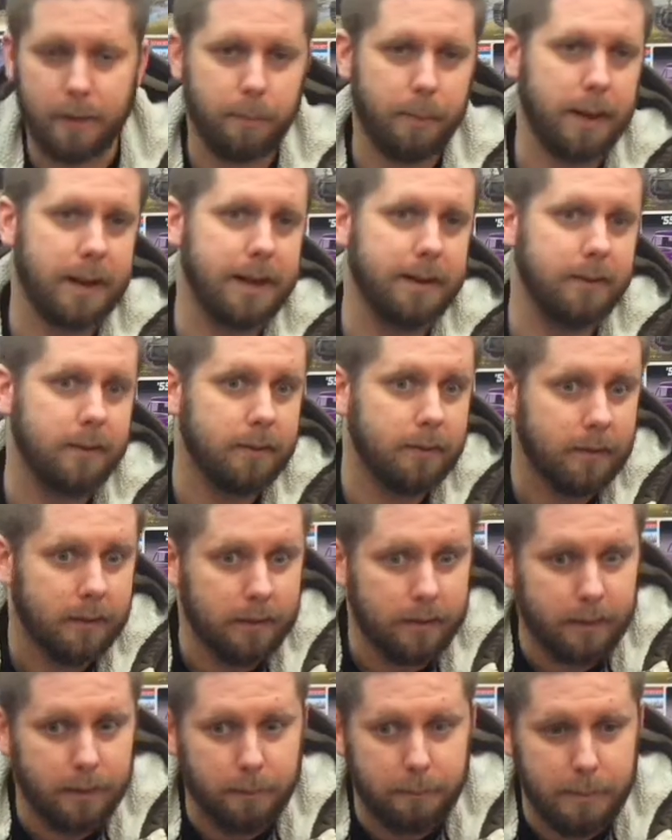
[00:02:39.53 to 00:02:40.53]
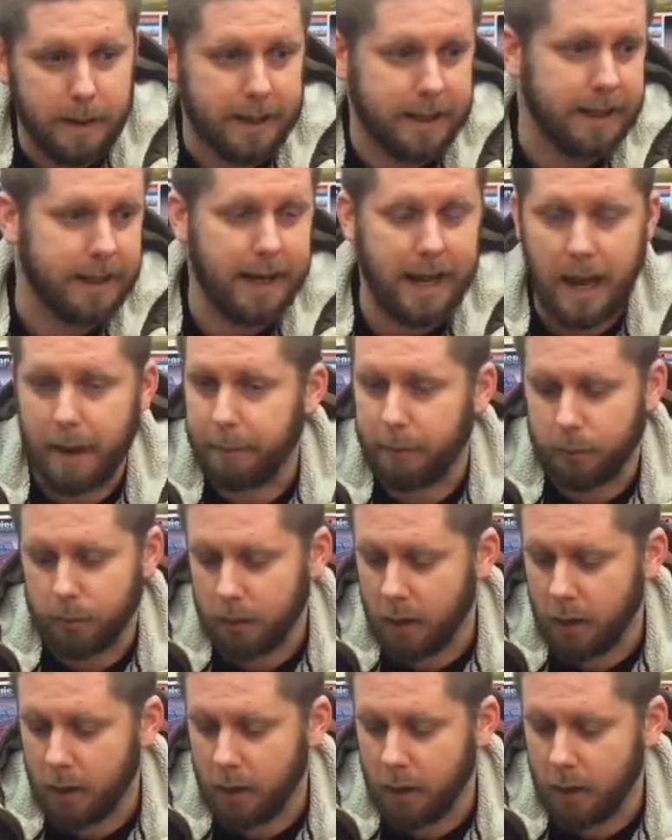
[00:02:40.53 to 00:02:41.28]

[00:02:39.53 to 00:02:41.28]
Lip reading: the paint, making it happen.